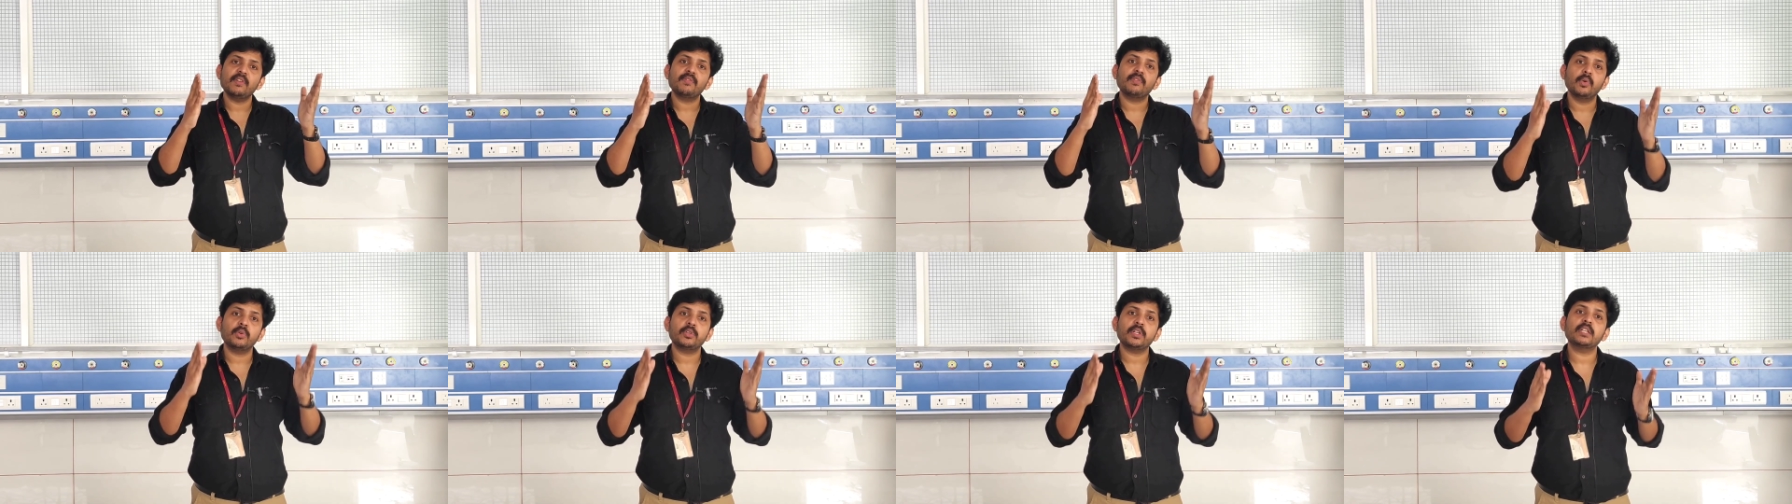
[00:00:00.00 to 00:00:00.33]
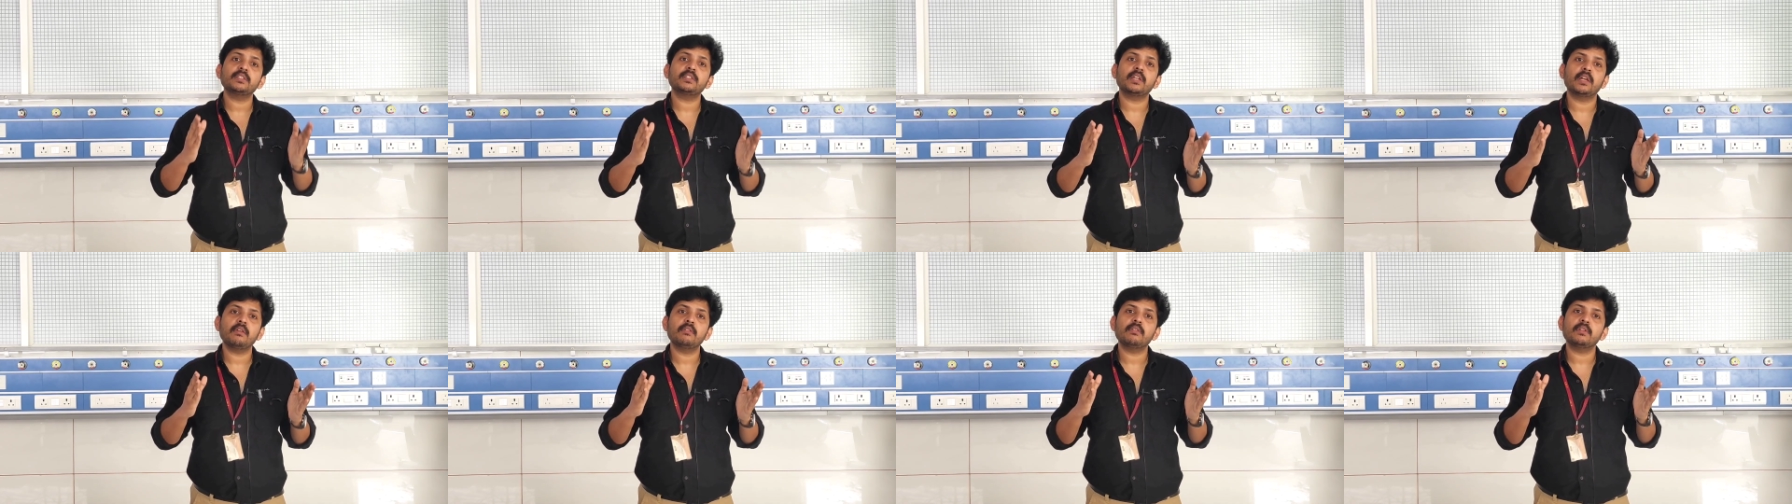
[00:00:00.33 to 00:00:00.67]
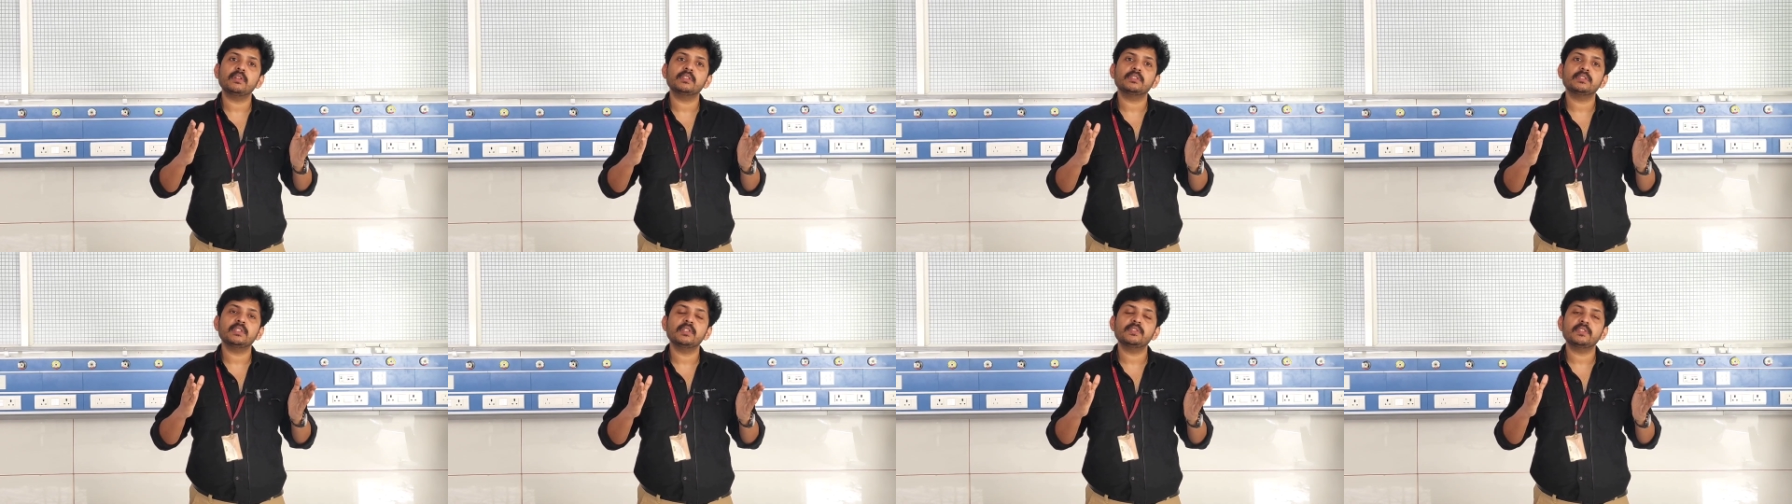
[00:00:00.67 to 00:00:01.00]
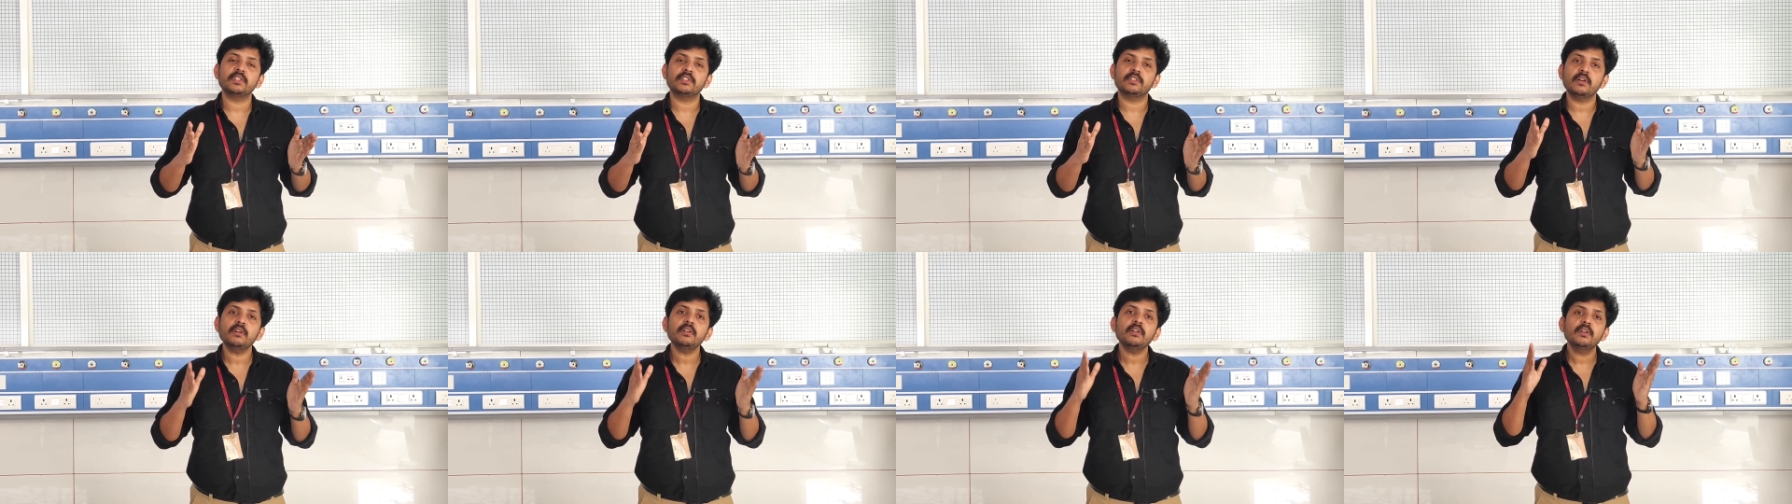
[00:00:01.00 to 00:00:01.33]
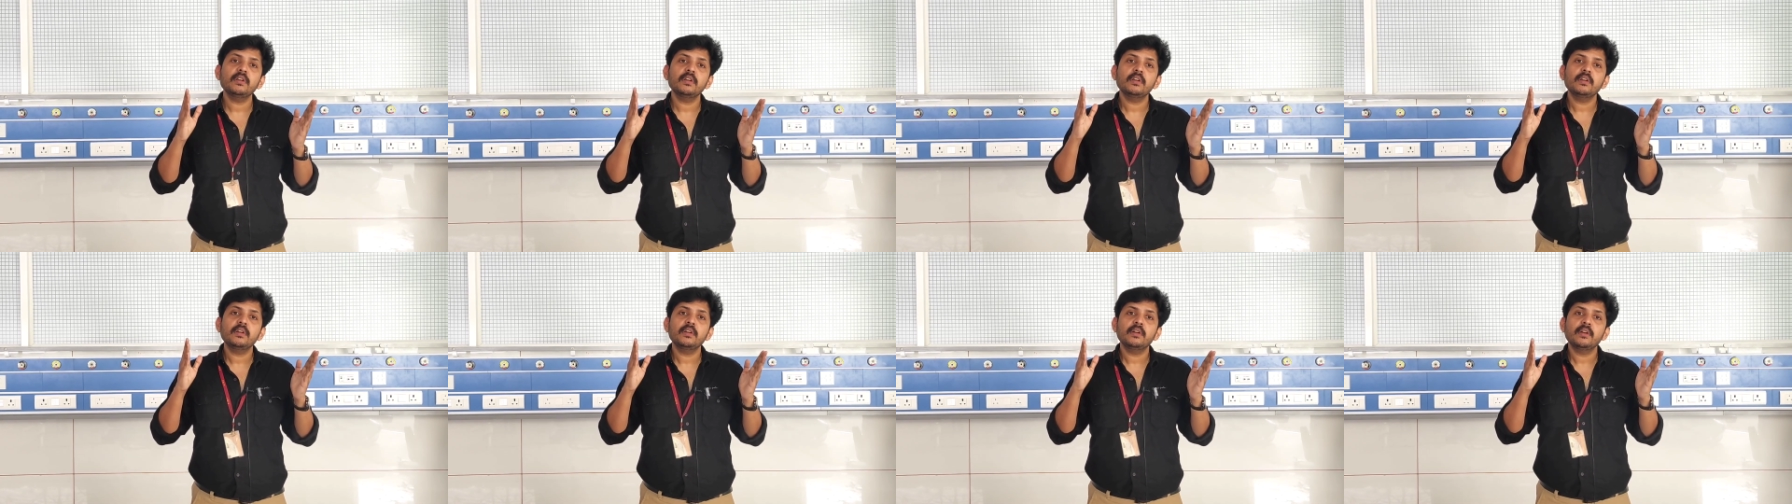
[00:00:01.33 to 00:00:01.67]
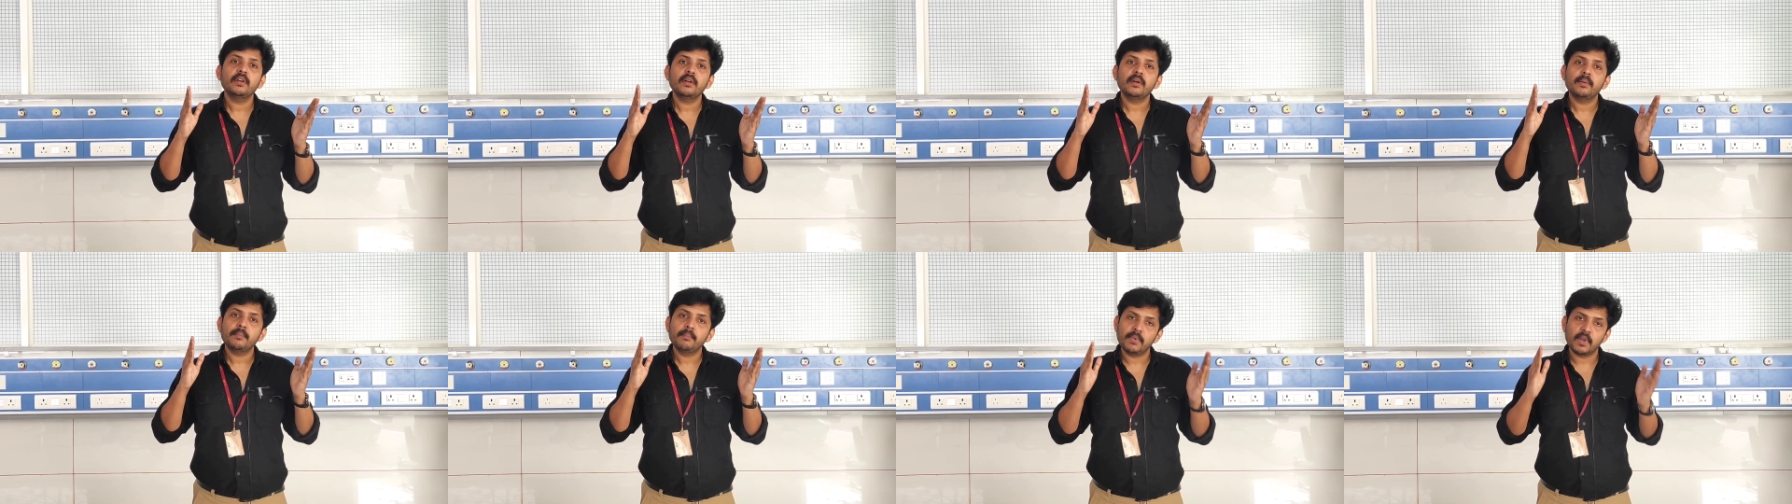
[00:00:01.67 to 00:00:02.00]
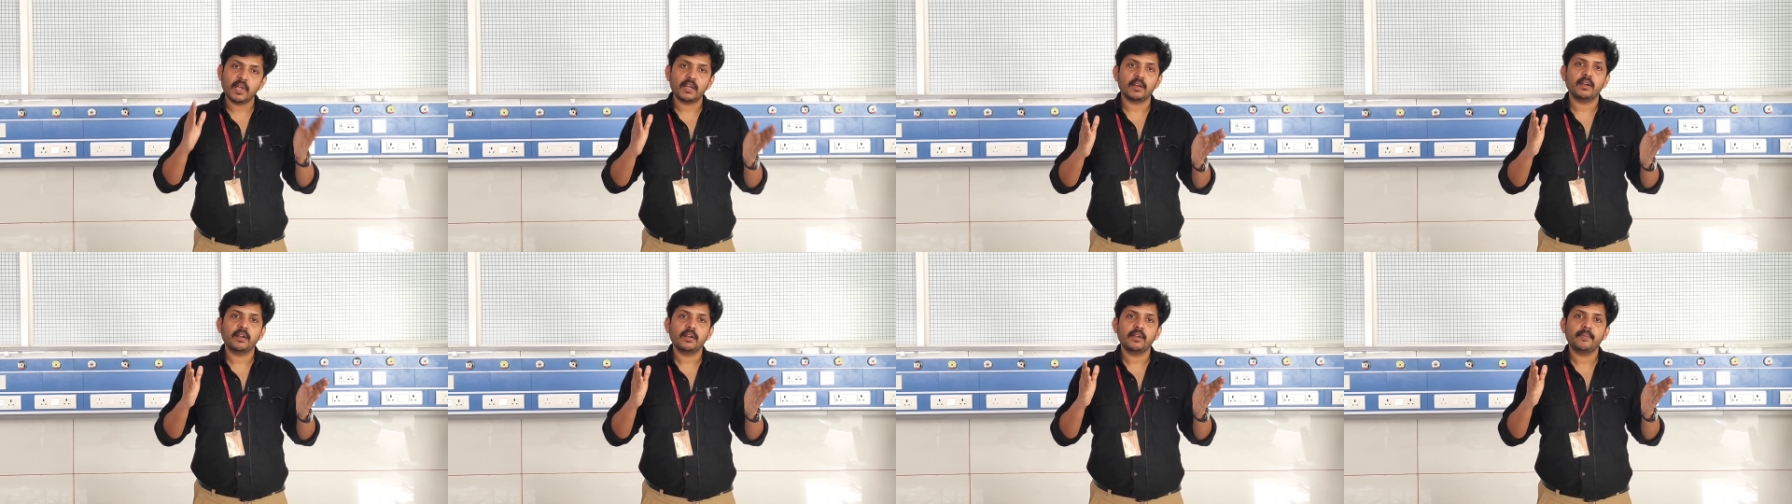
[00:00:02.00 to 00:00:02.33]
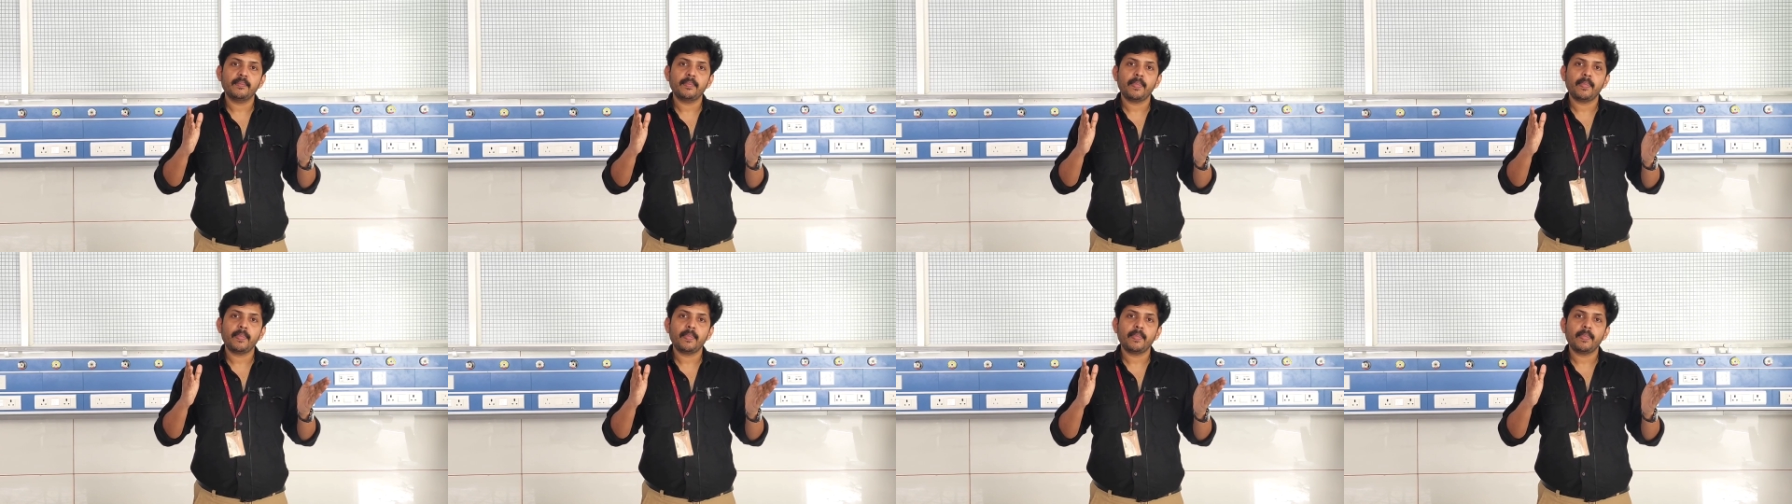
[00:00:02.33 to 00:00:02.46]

of glutathione reserves in your blood